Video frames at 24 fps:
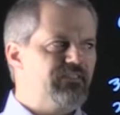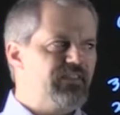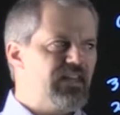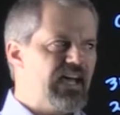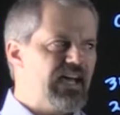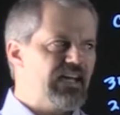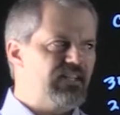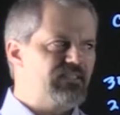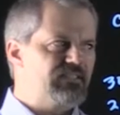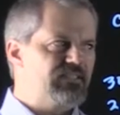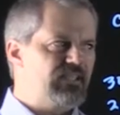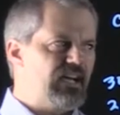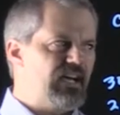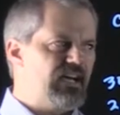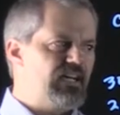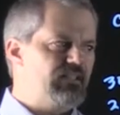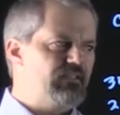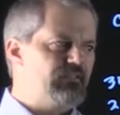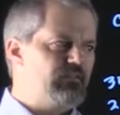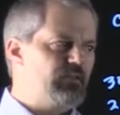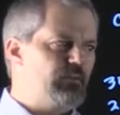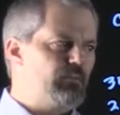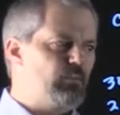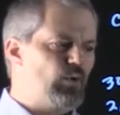that side
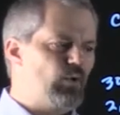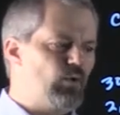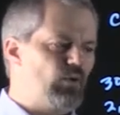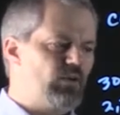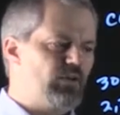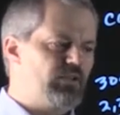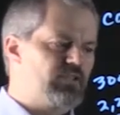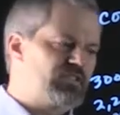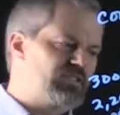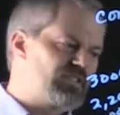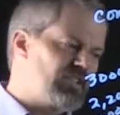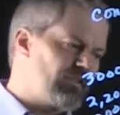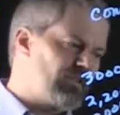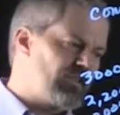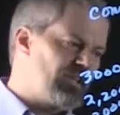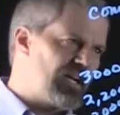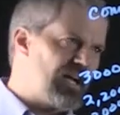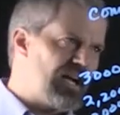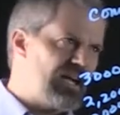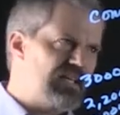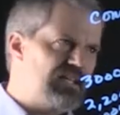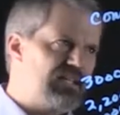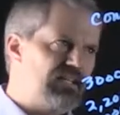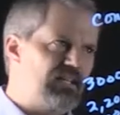of the board so that
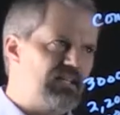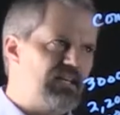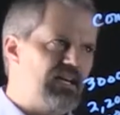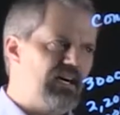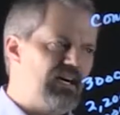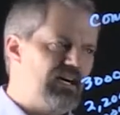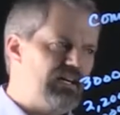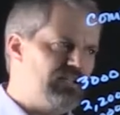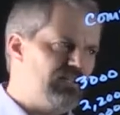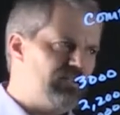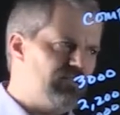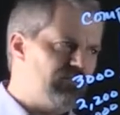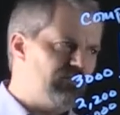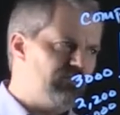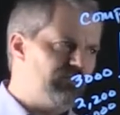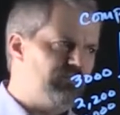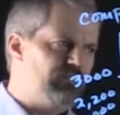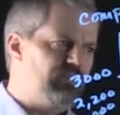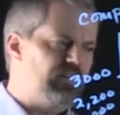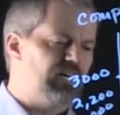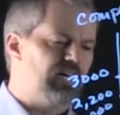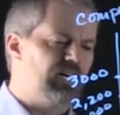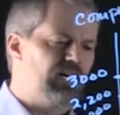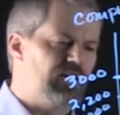I can kind
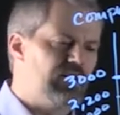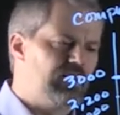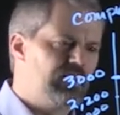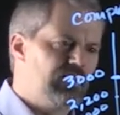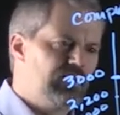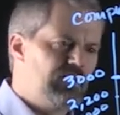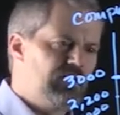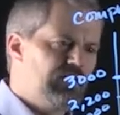of